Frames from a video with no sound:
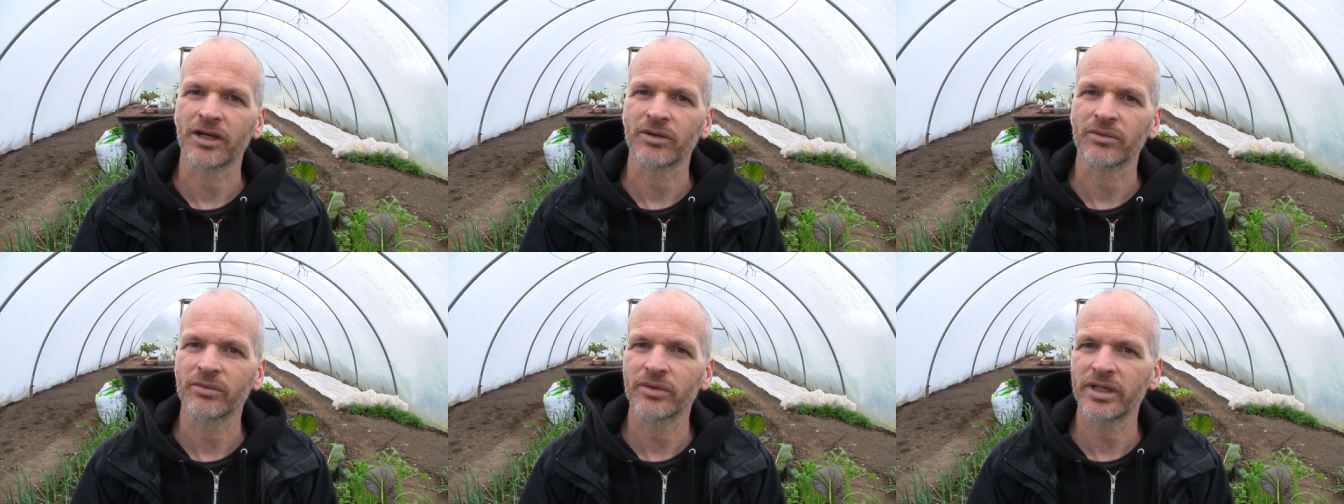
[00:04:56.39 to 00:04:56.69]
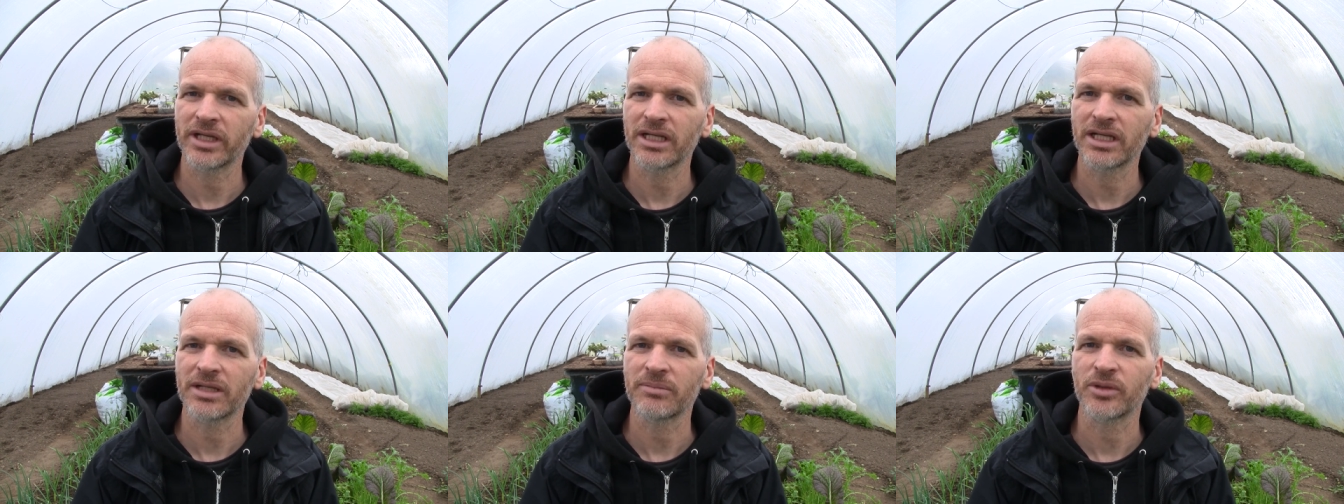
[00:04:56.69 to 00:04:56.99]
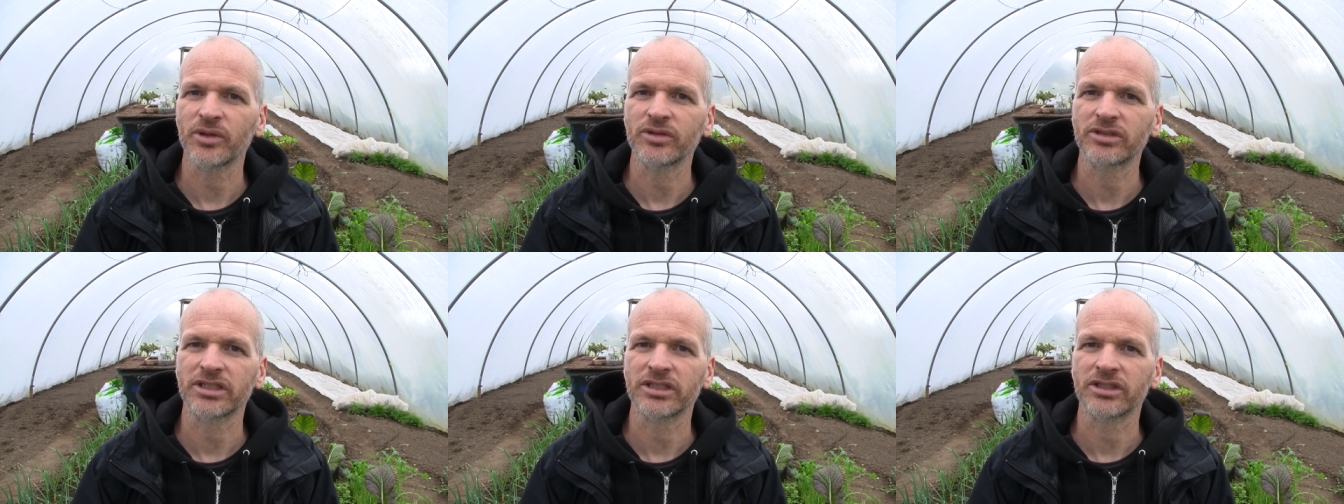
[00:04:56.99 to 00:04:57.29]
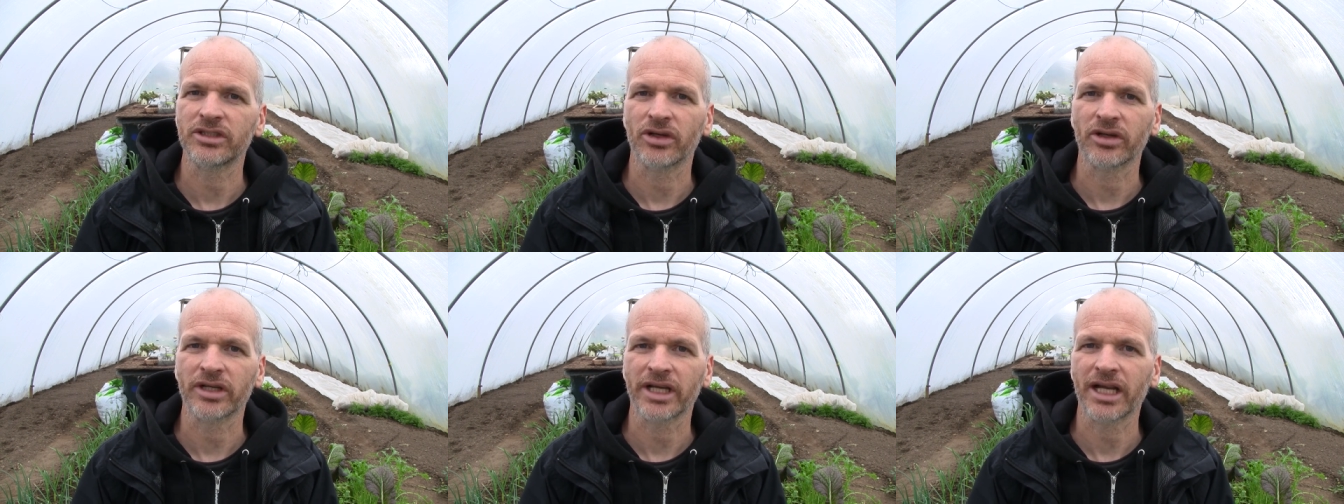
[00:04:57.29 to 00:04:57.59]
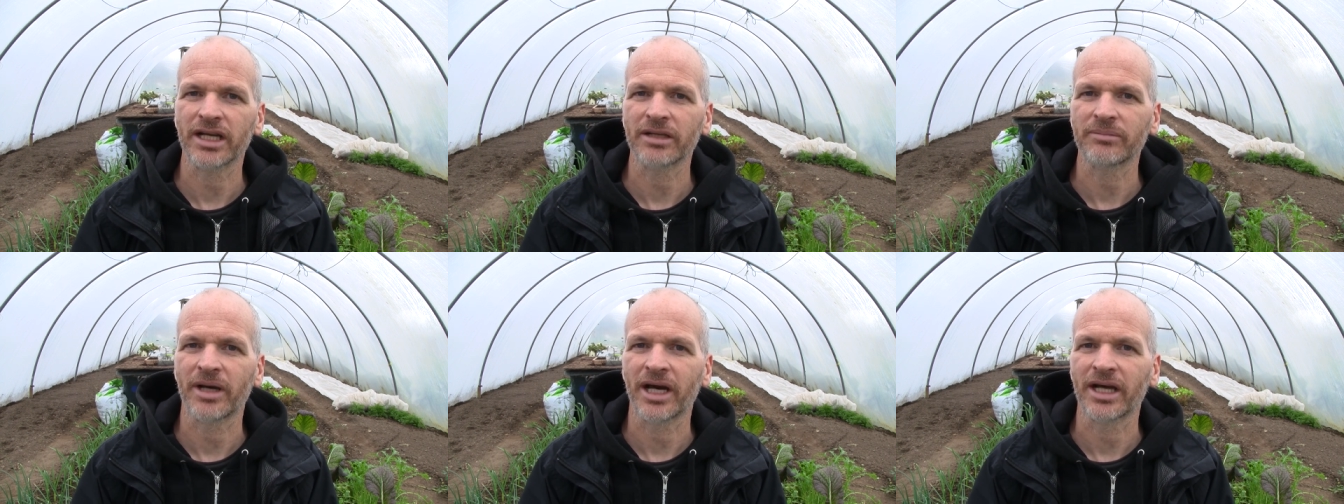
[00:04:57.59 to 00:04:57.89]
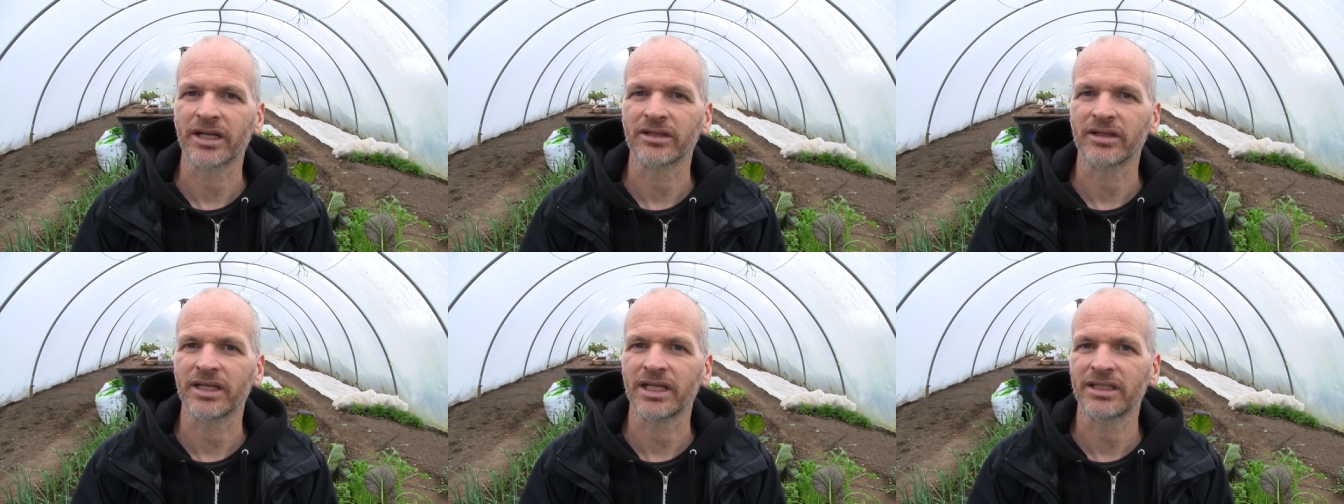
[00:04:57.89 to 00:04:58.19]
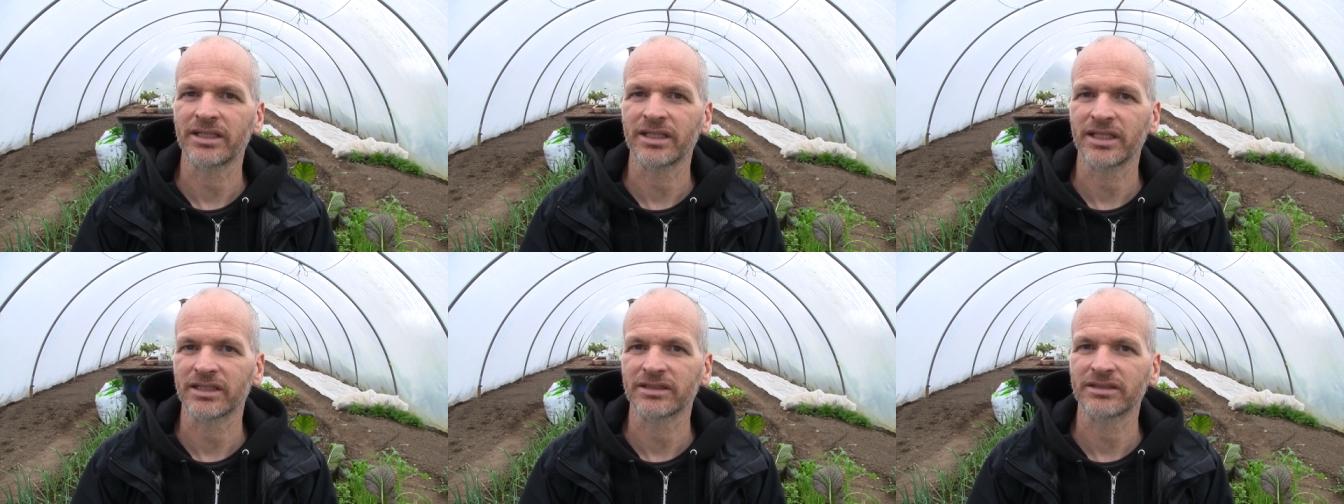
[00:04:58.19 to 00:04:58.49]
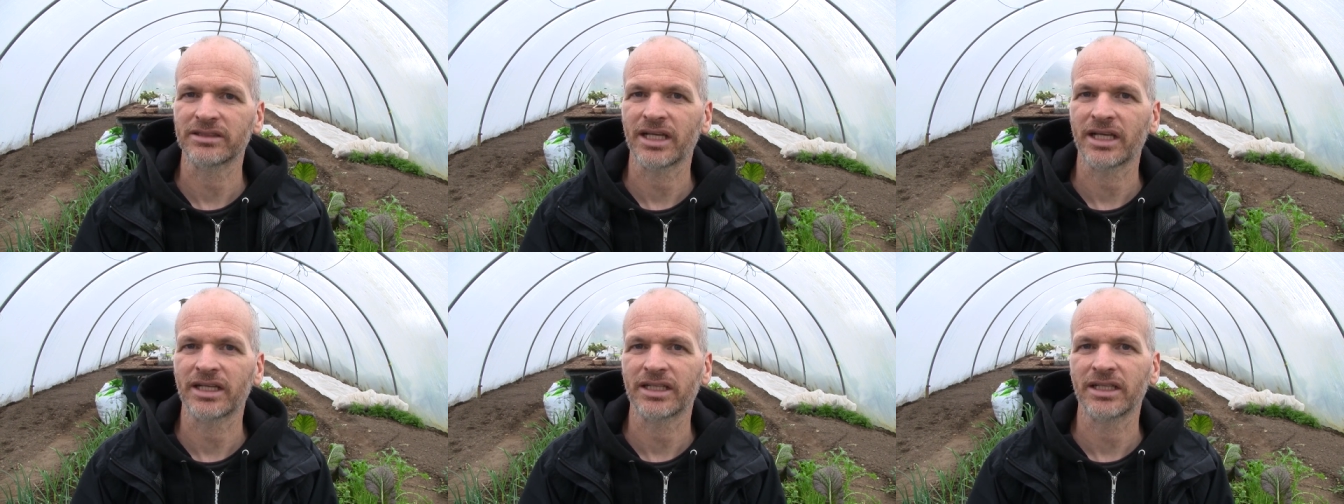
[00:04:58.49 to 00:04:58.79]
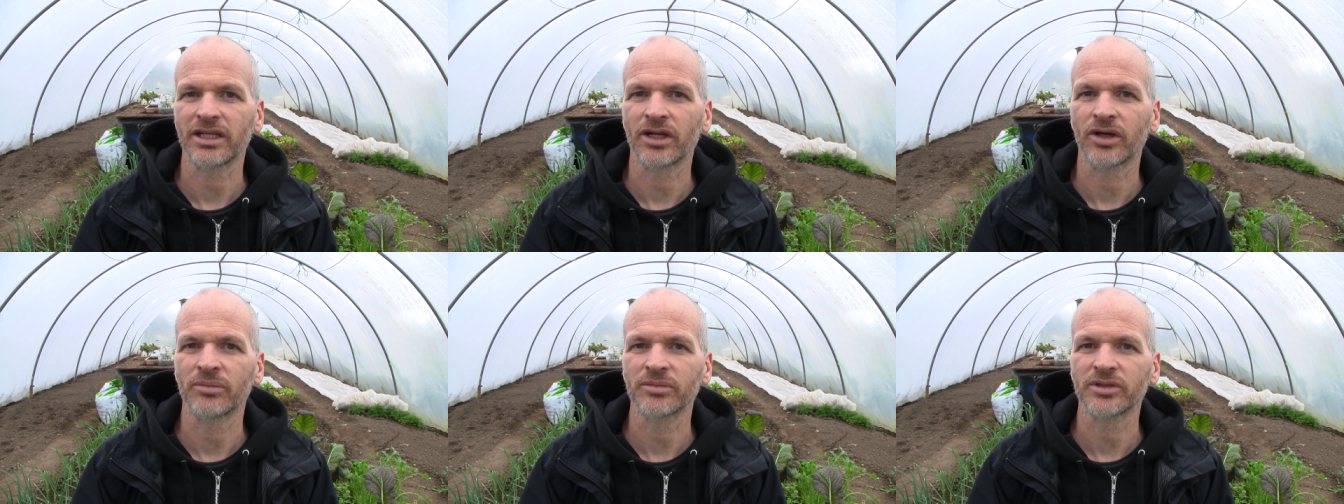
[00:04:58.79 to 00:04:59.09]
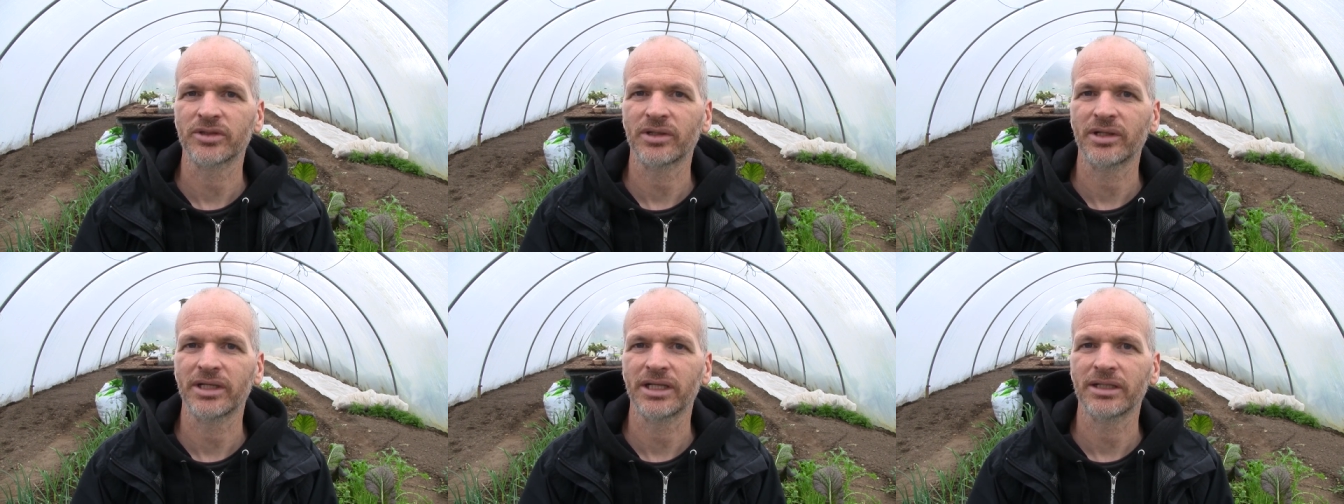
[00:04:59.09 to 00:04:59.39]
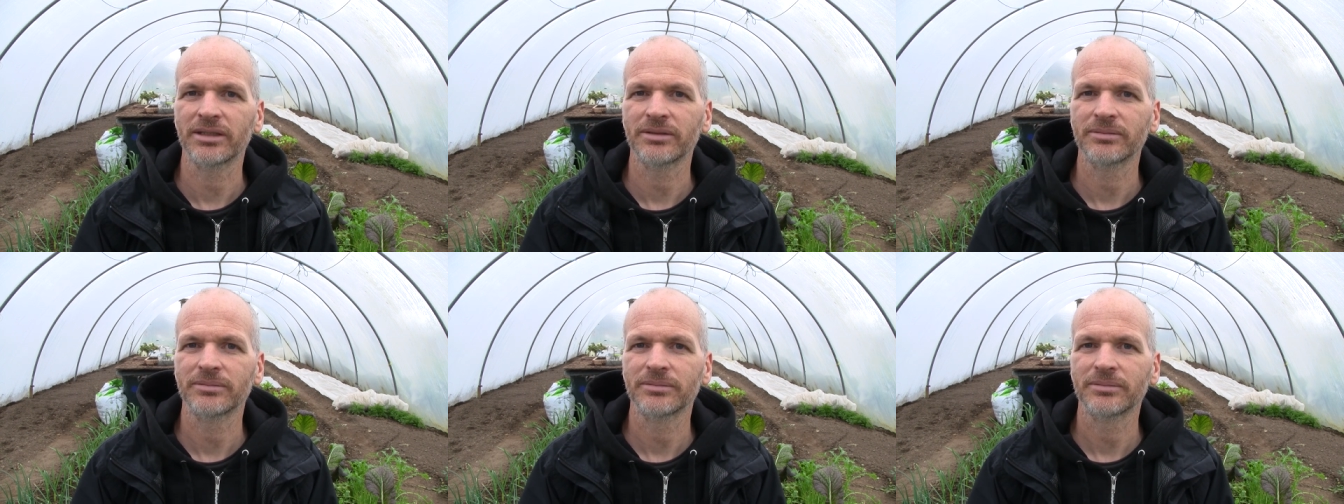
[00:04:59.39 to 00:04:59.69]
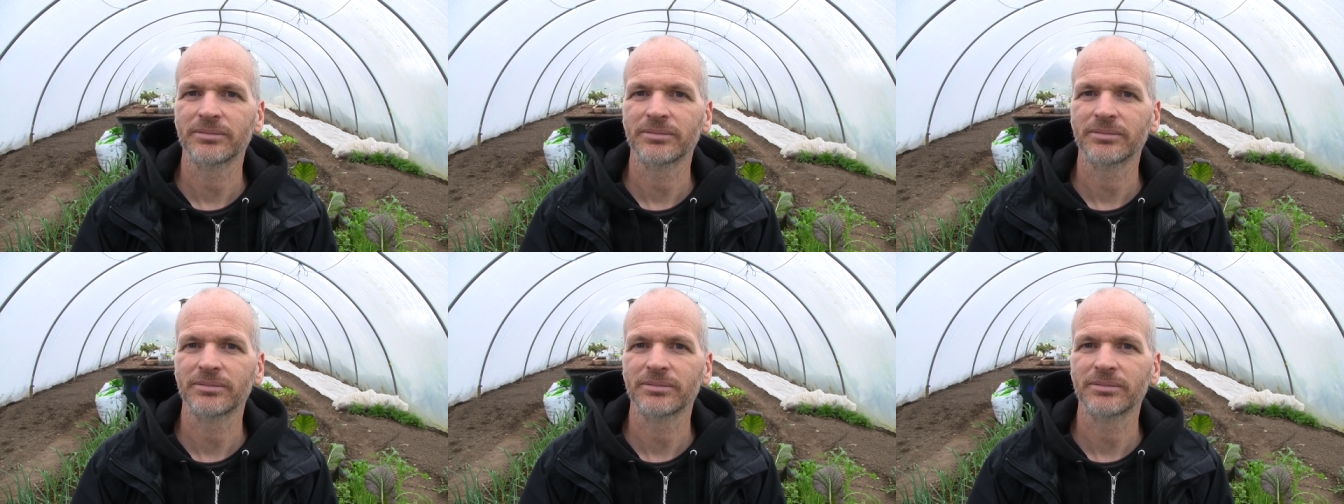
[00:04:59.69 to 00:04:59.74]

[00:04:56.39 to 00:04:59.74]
I really boosted the organic matter in this sandy loam soil.